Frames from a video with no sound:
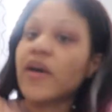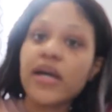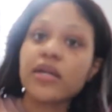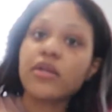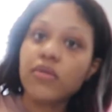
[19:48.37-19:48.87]
i
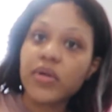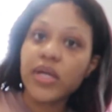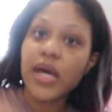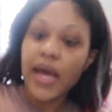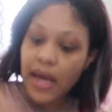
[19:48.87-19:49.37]
could do
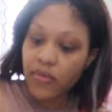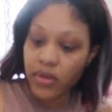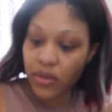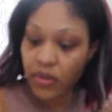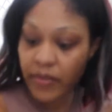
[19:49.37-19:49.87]
it i
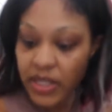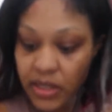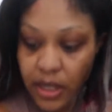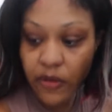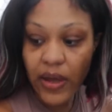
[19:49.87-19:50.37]
would do it
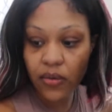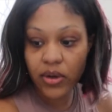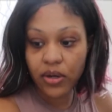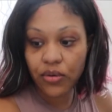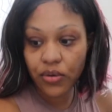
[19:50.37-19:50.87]
myself i
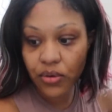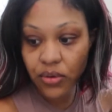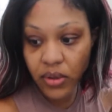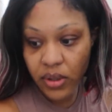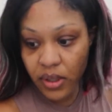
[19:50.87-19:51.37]
wouldn't
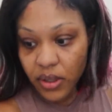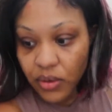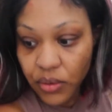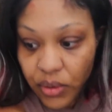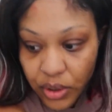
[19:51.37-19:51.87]
pull
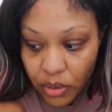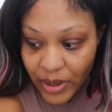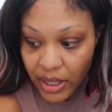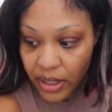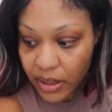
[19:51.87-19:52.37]
on
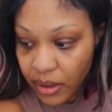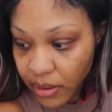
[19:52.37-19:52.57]
nobody